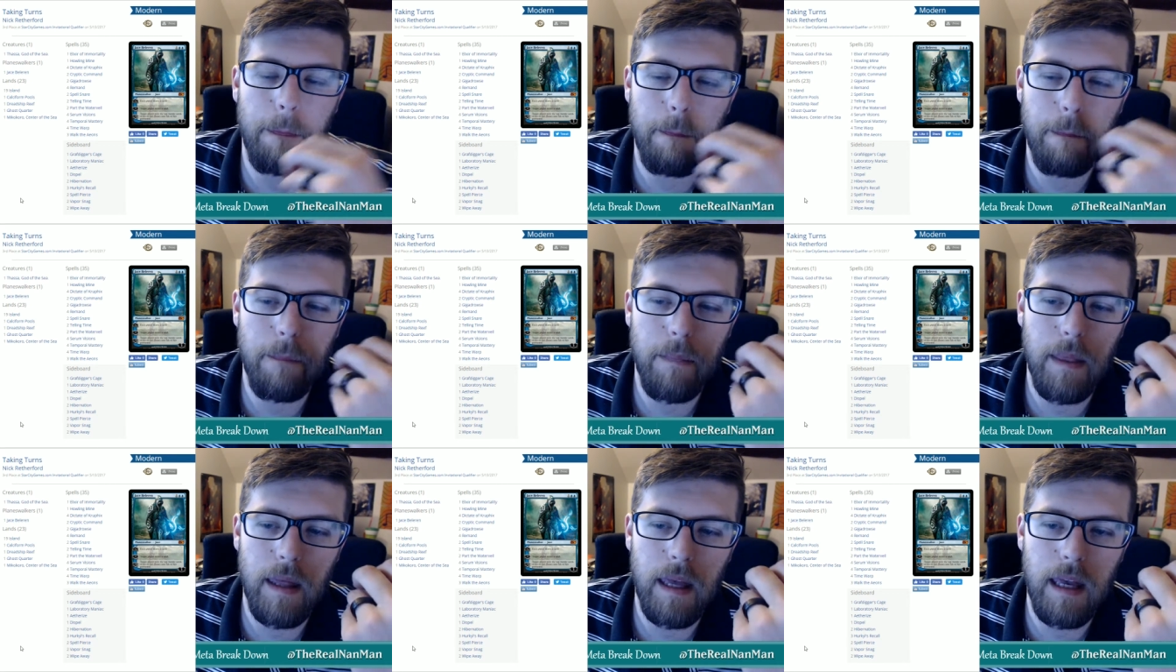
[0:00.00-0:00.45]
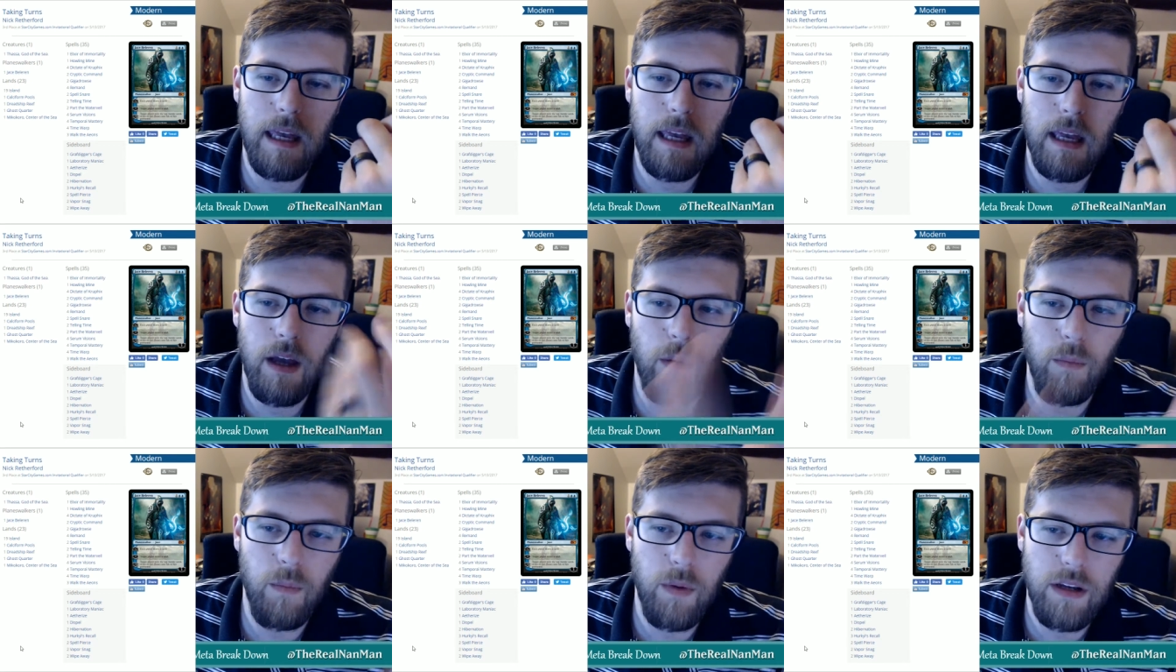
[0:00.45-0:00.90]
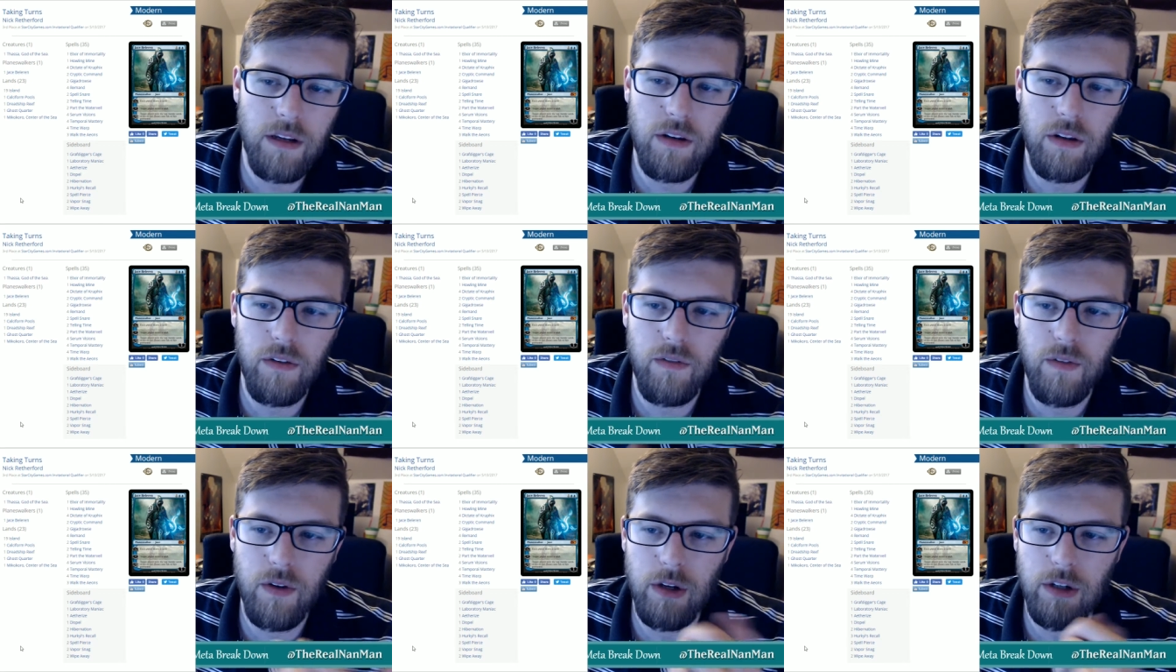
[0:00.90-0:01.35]
the
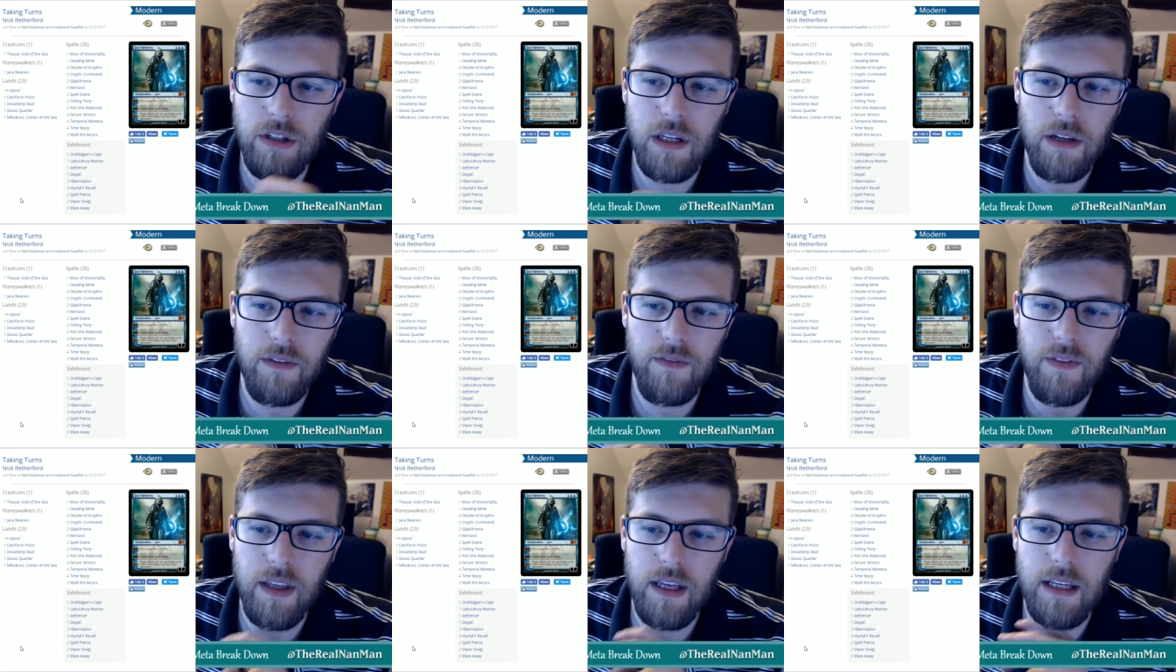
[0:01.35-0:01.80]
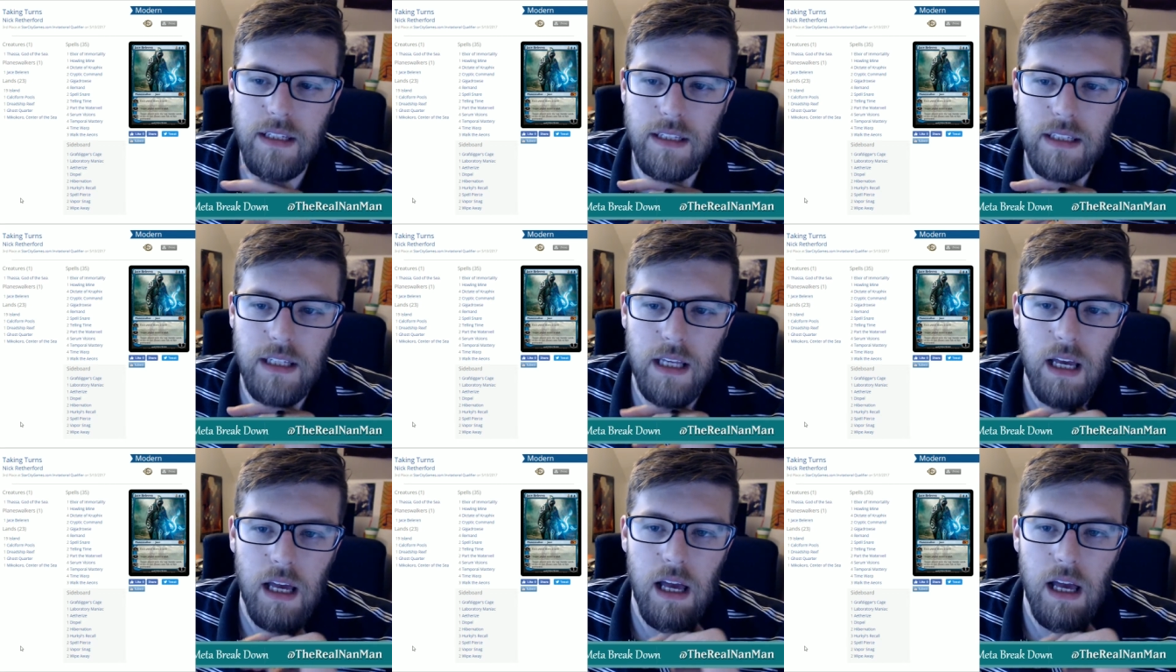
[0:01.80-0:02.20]
original version of this,